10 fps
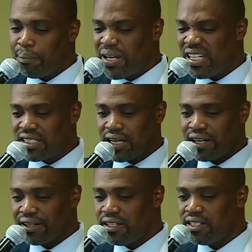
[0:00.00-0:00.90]
be
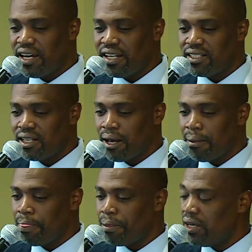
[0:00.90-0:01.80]
integrated
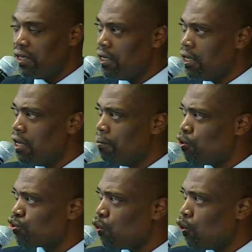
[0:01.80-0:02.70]
in most